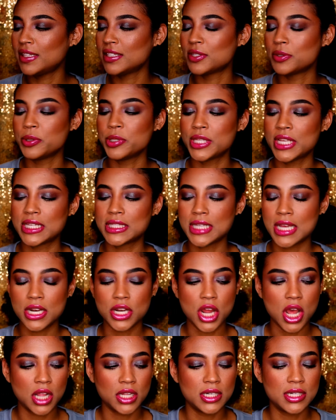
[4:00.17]
this, it was like
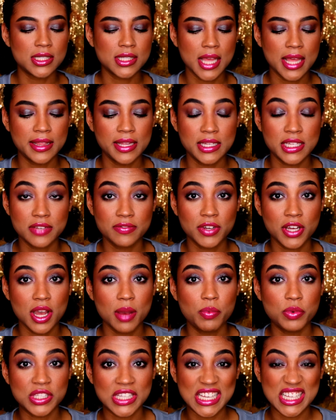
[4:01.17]
$10, and the Diva
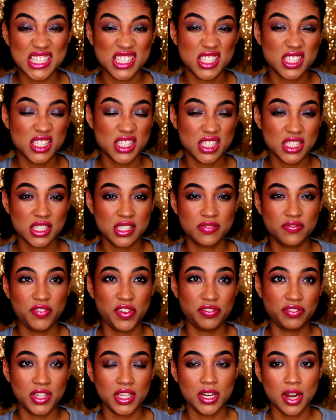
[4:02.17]
Cup was like
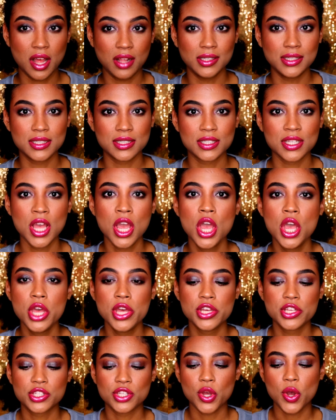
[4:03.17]
$50.
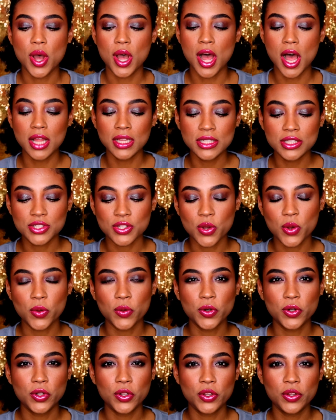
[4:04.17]
So all in
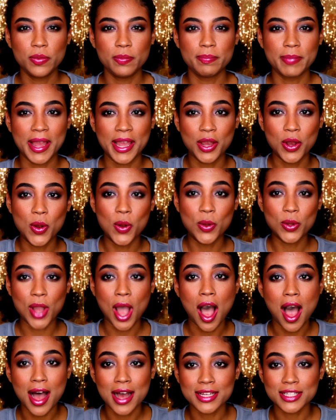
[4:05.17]
total, my whole
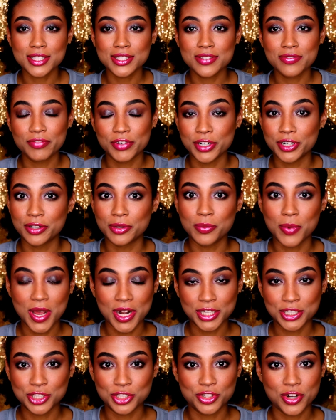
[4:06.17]
cost for
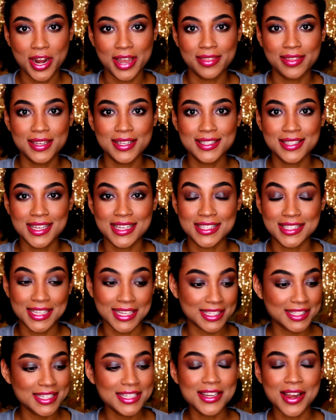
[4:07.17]
wanting to try this is
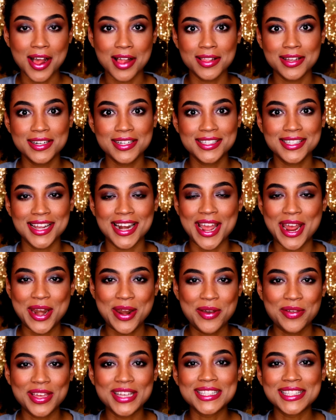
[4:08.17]
$60. And I
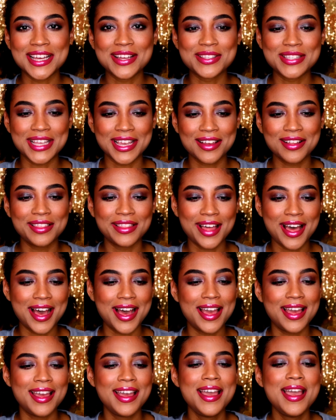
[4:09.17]
know that sounds like a
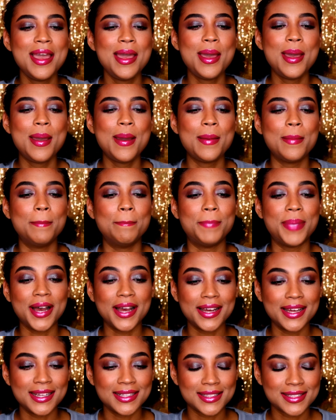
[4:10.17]
lot,
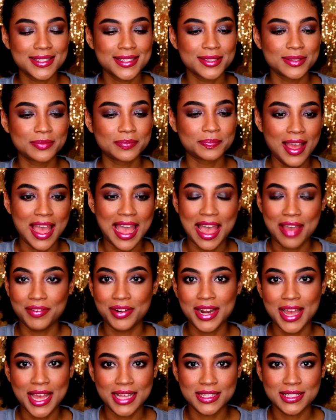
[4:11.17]
but I
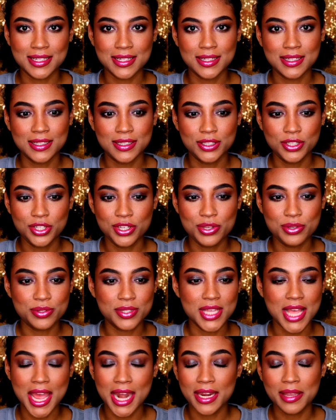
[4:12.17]
haven't had to
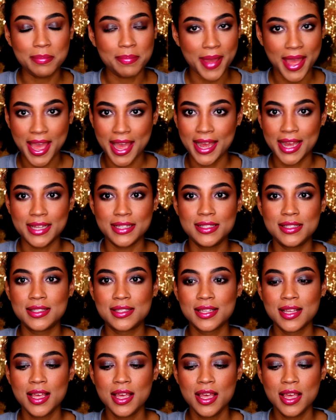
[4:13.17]
use any
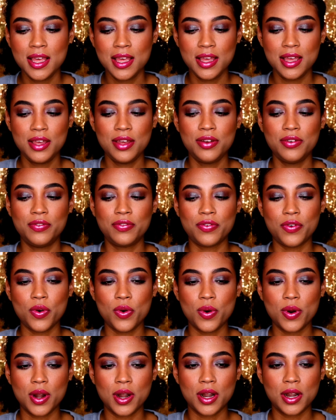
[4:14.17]
pads
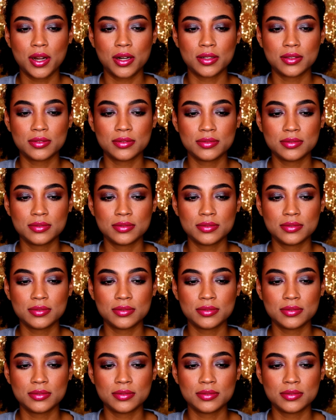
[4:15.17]
for